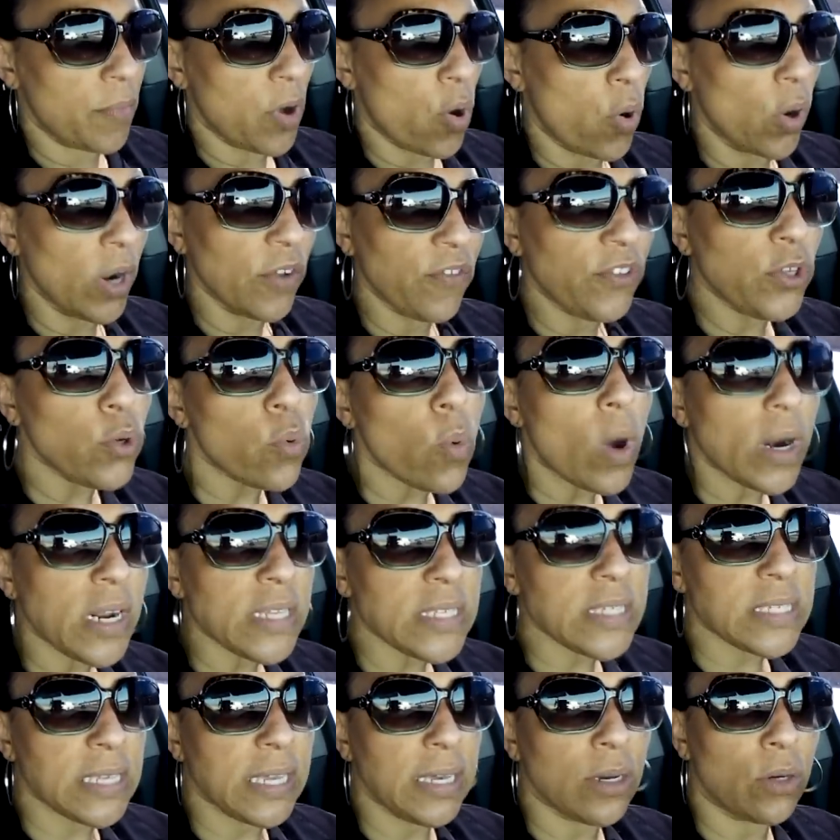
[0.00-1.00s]
Or if you want
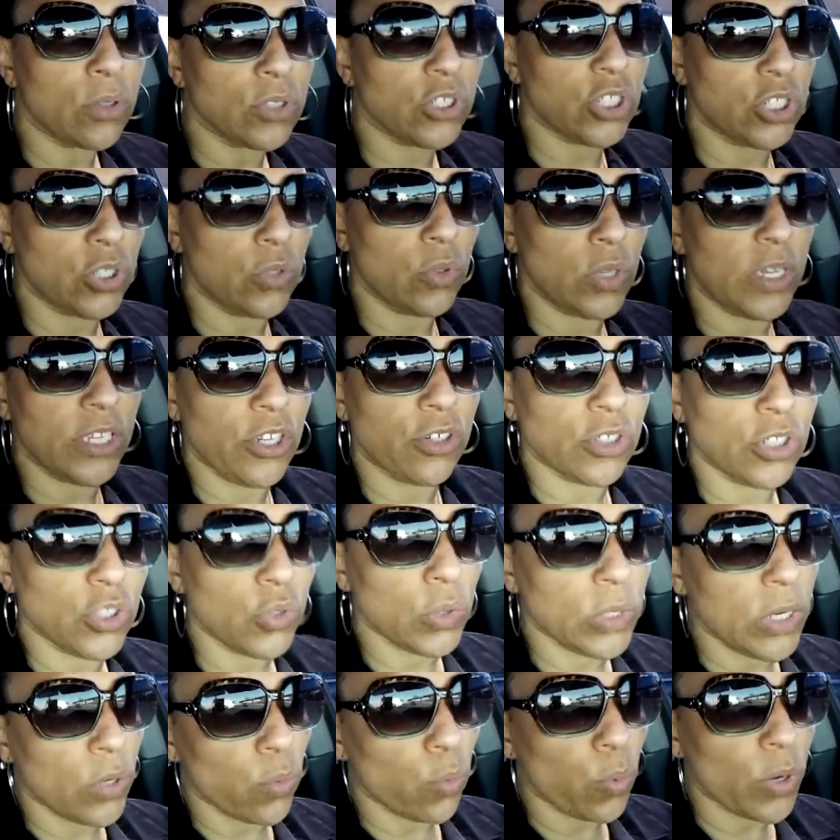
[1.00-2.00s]
to see Oshun and you're
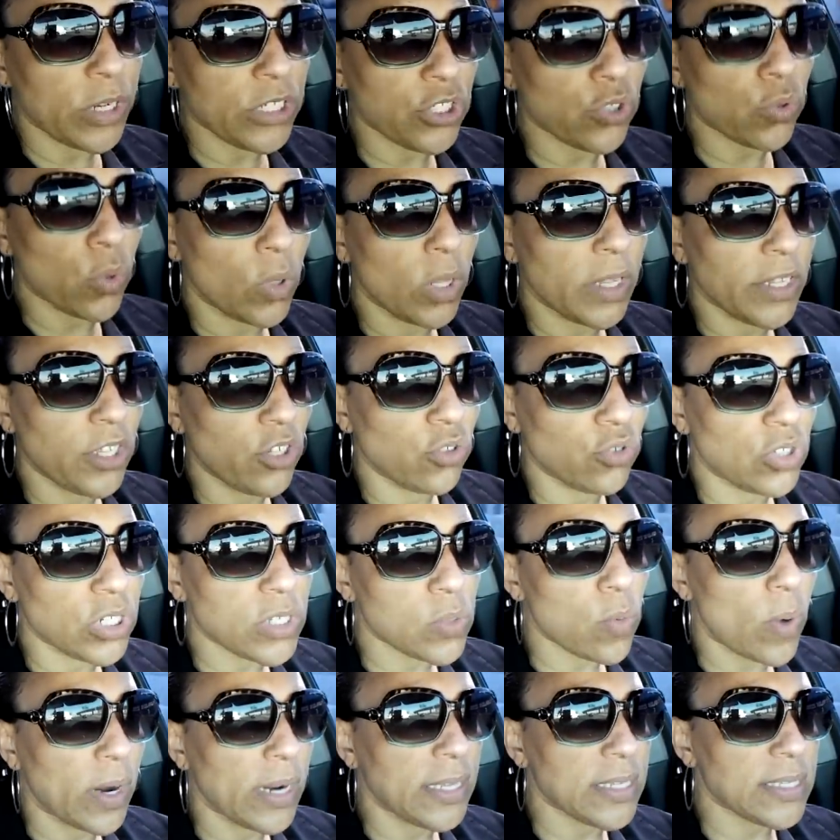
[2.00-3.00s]
doing a ritual and you
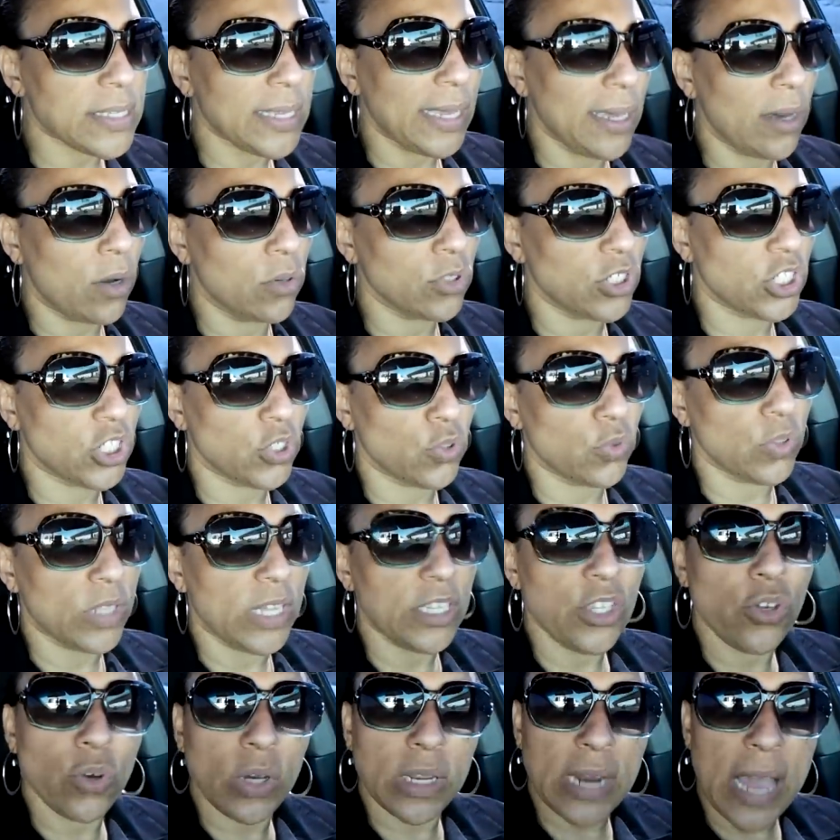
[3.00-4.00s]
just want to see Oshun,
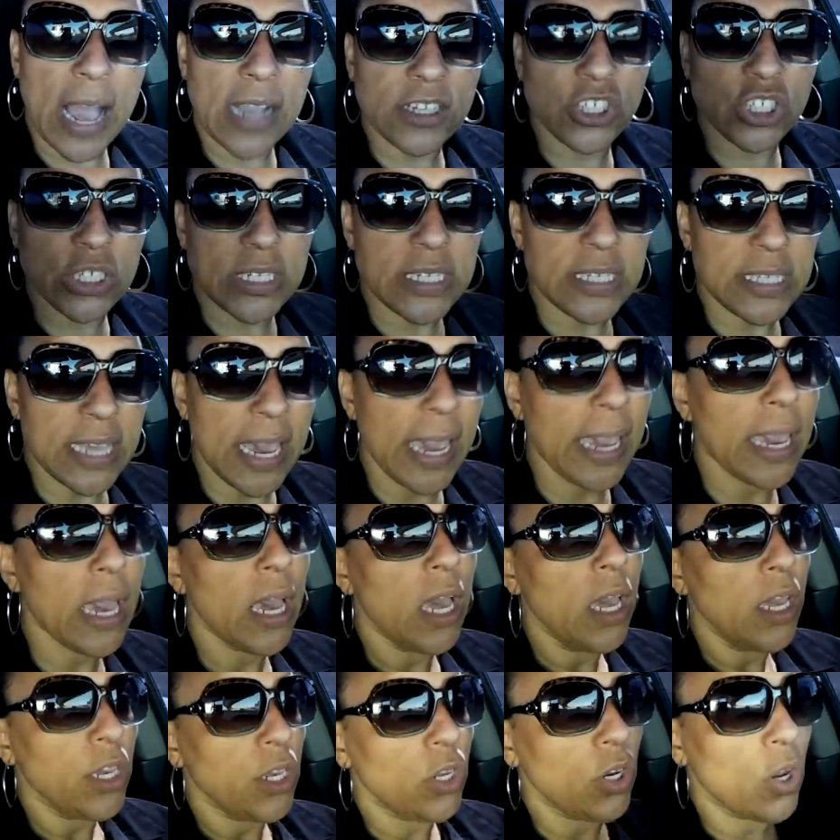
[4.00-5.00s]
then you can actually say,
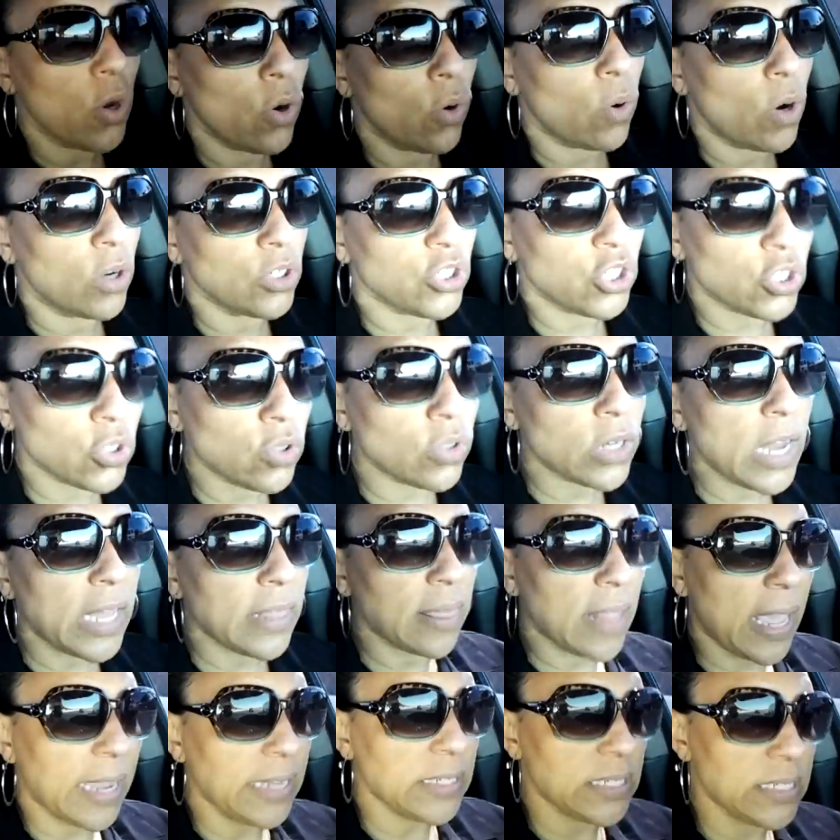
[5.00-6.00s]
Oshun,
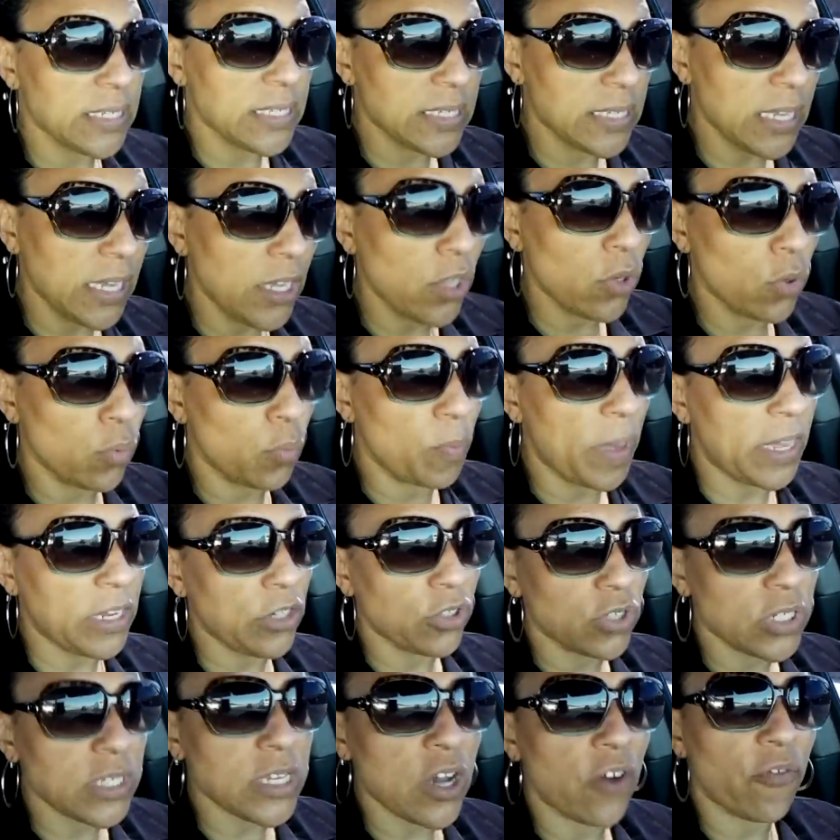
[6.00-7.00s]
I'd like to see you. Make
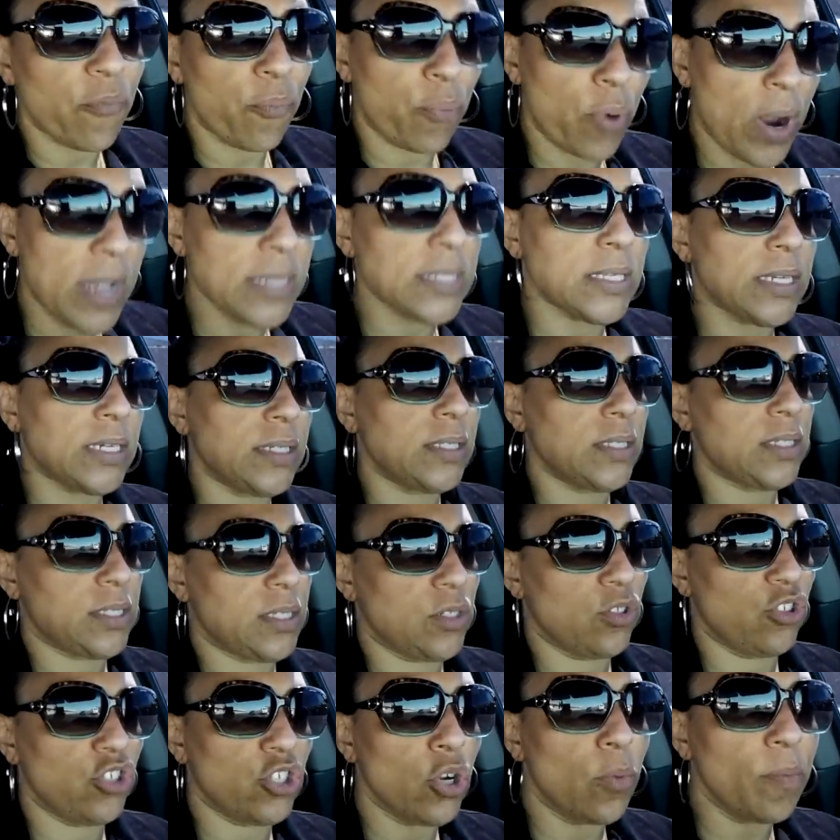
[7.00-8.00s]
yourself
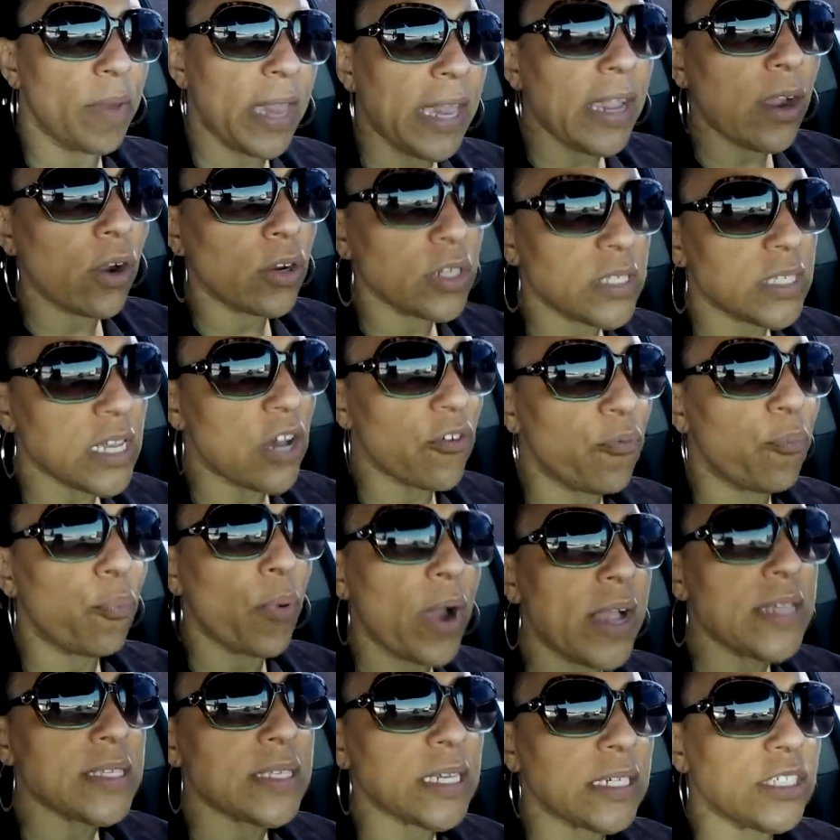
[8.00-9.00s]
present. She'll make herself
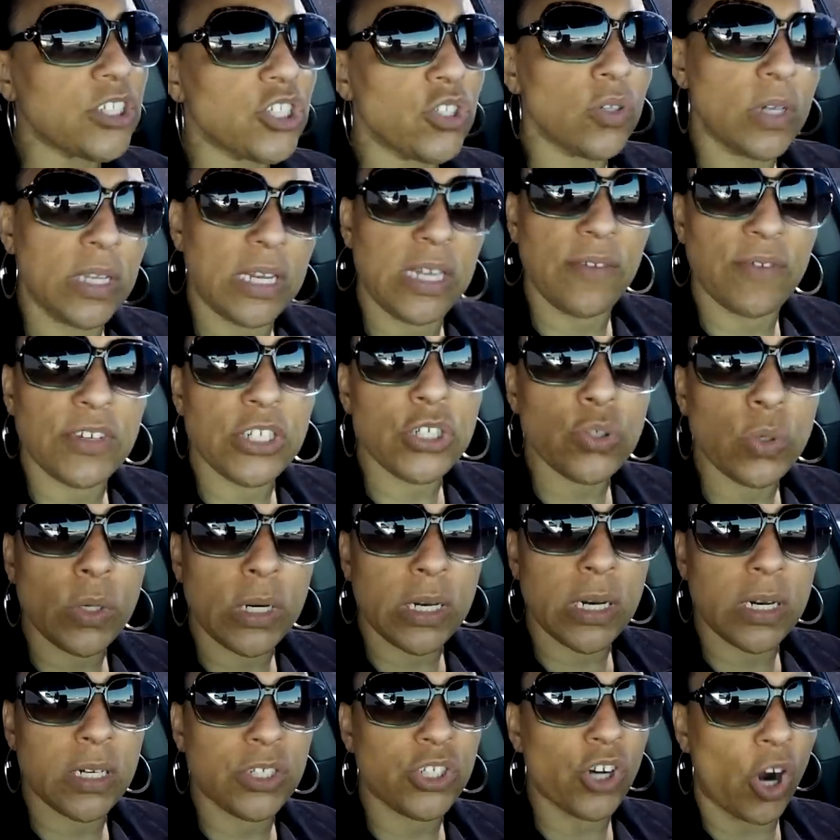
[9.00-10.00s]
present. You can even do
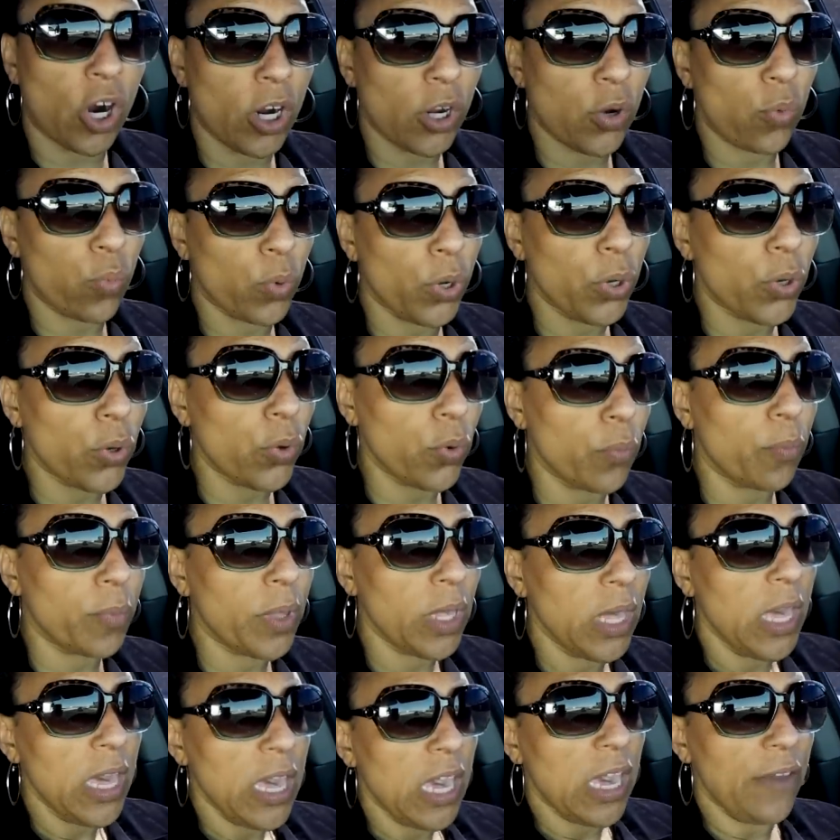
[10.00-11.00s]
it in a dark
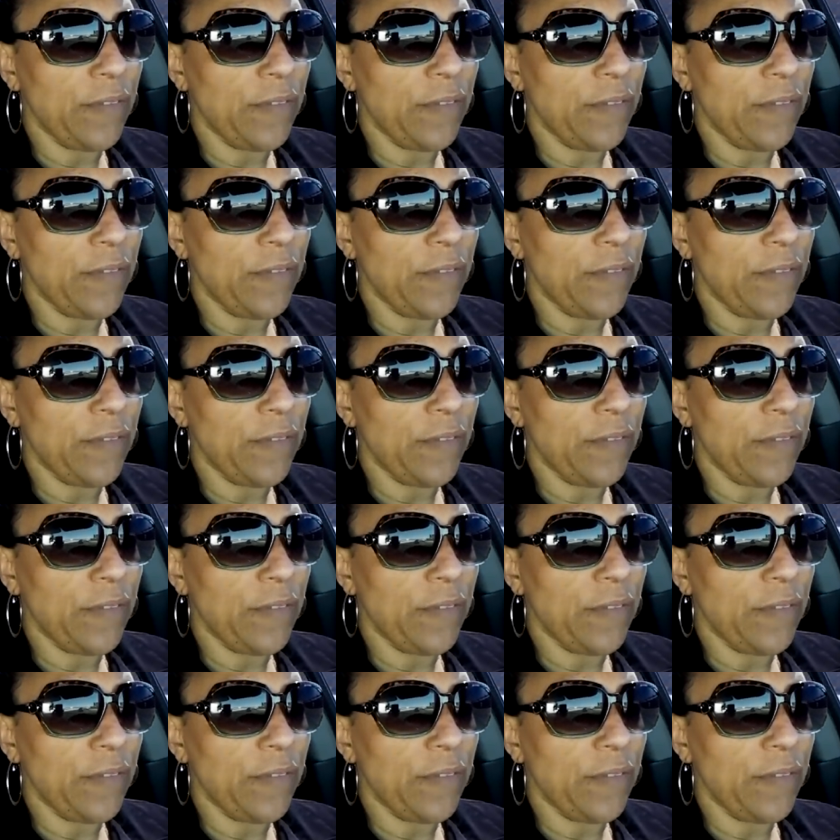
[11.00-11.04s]
room.